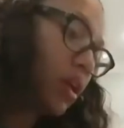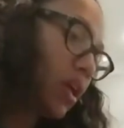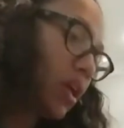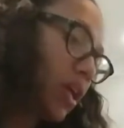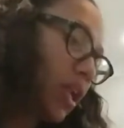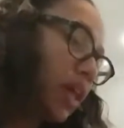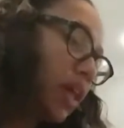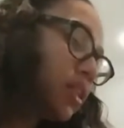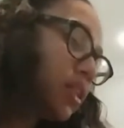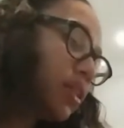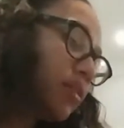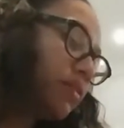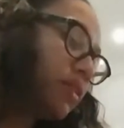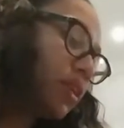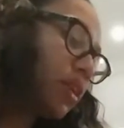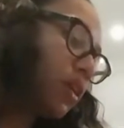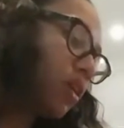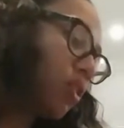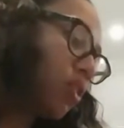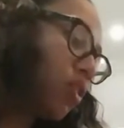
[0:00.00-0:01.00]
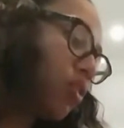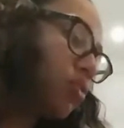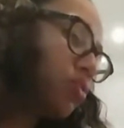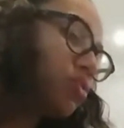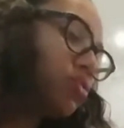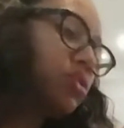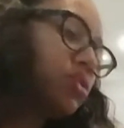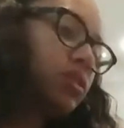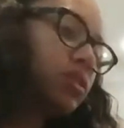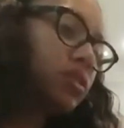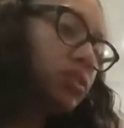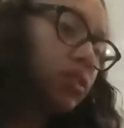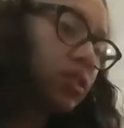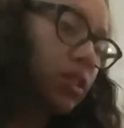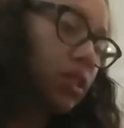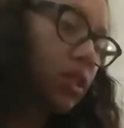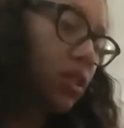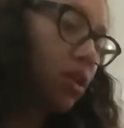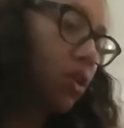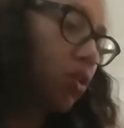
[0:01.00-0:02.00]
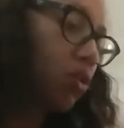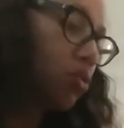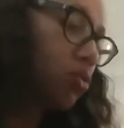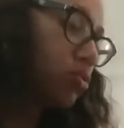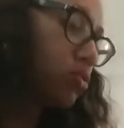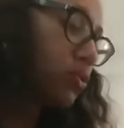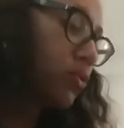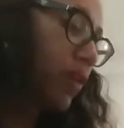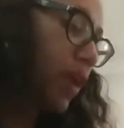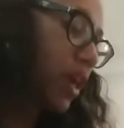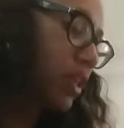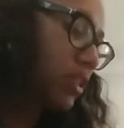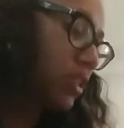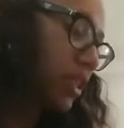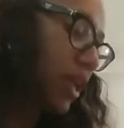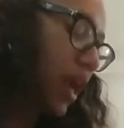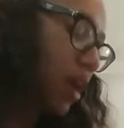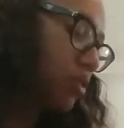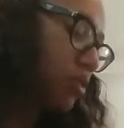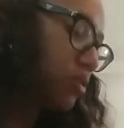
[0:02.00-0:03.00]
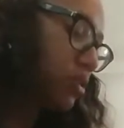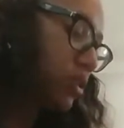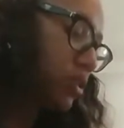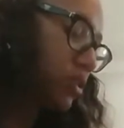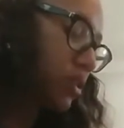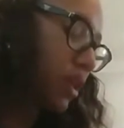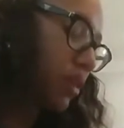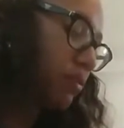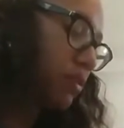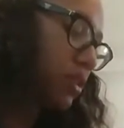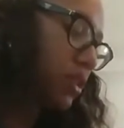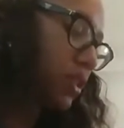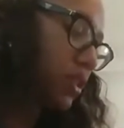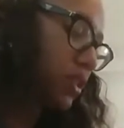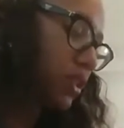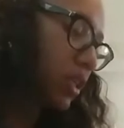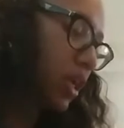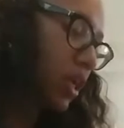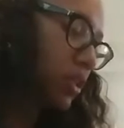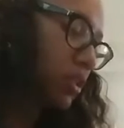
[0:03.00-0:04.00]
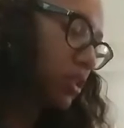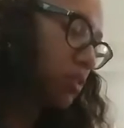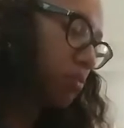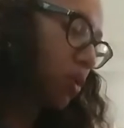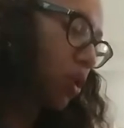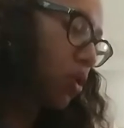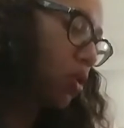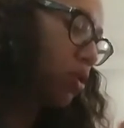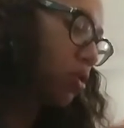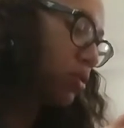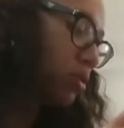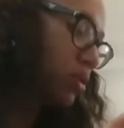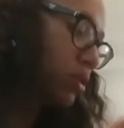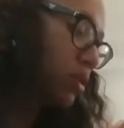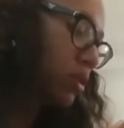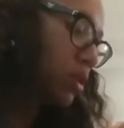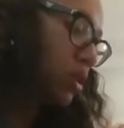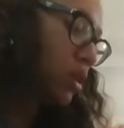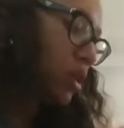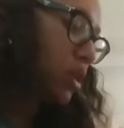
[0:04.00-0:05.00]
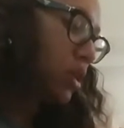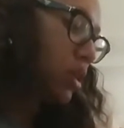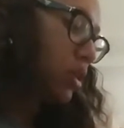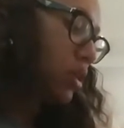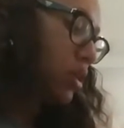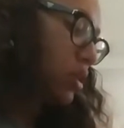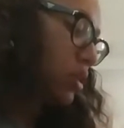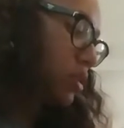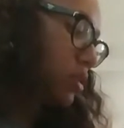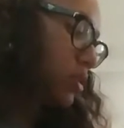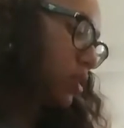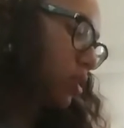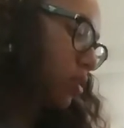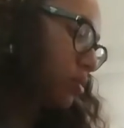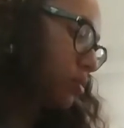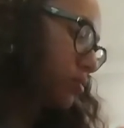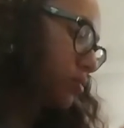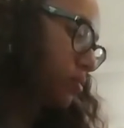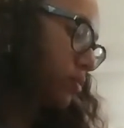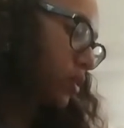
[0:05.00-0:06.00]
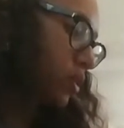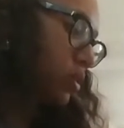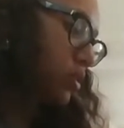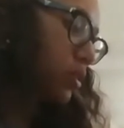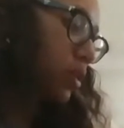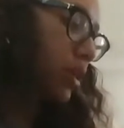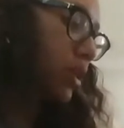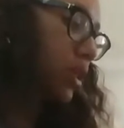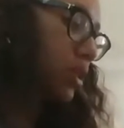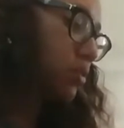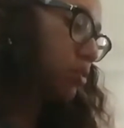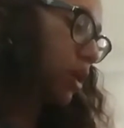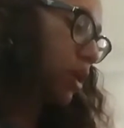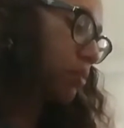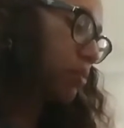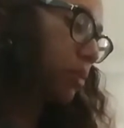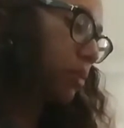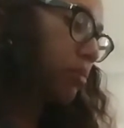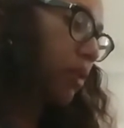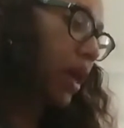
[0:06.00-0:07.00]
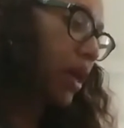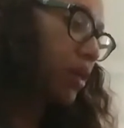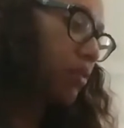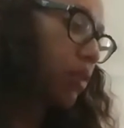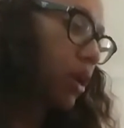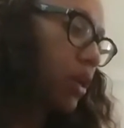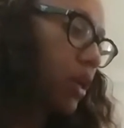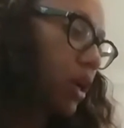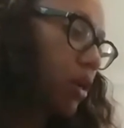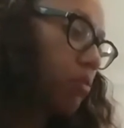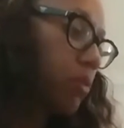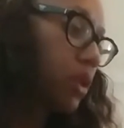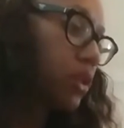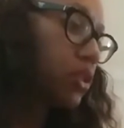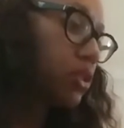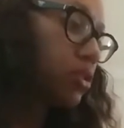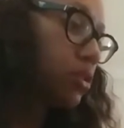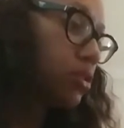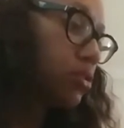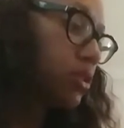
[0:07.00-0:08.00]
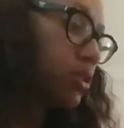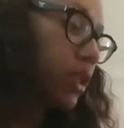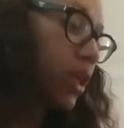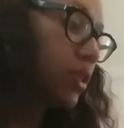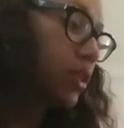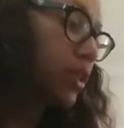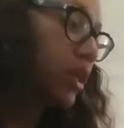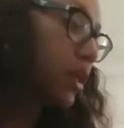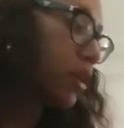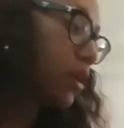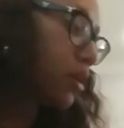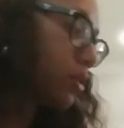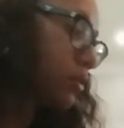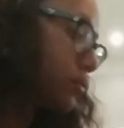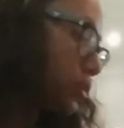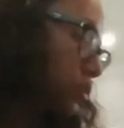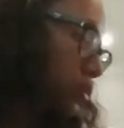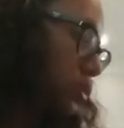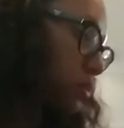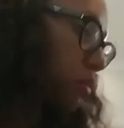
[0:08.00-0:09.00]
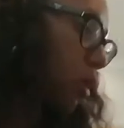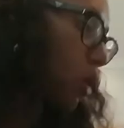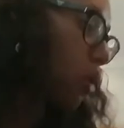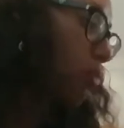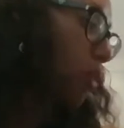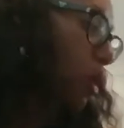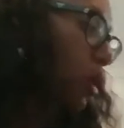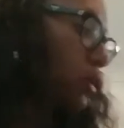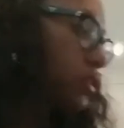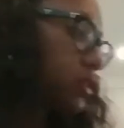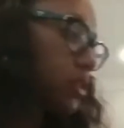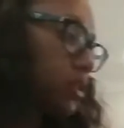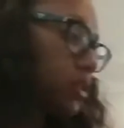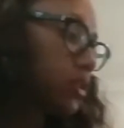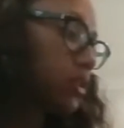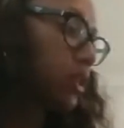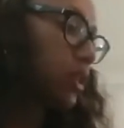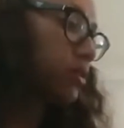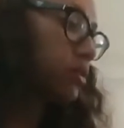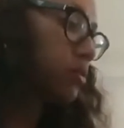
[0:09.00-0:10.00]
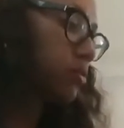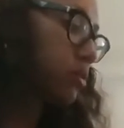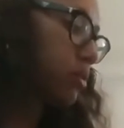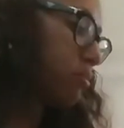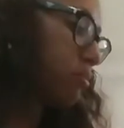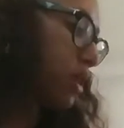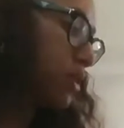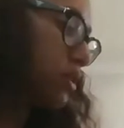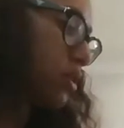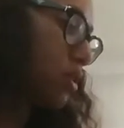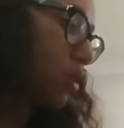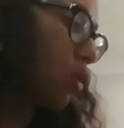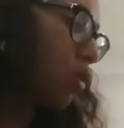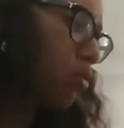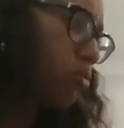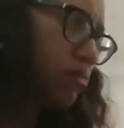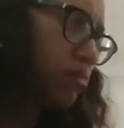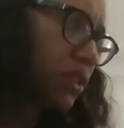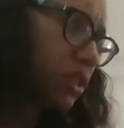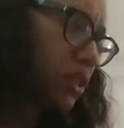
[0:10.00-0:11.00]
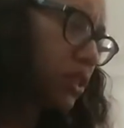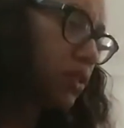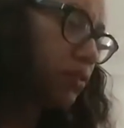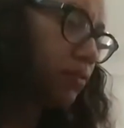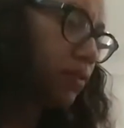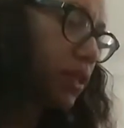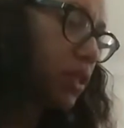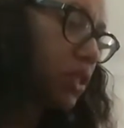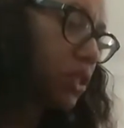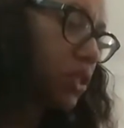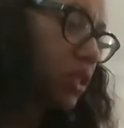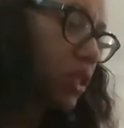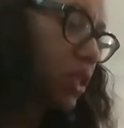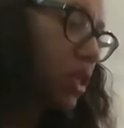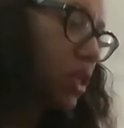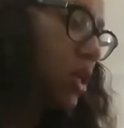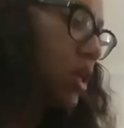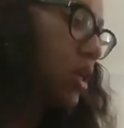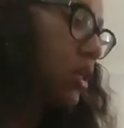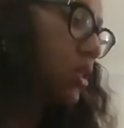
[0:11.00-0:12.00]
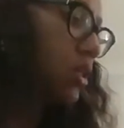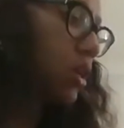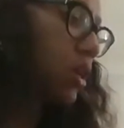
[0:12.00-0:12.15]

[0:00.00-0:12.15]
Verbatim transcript: and I live in a old, an old-fashioned house. Everything is kind of small. So, so I guess what I'm unpacking right now, make sure you take care of your small parts, because that's what makes the whole machine function. It's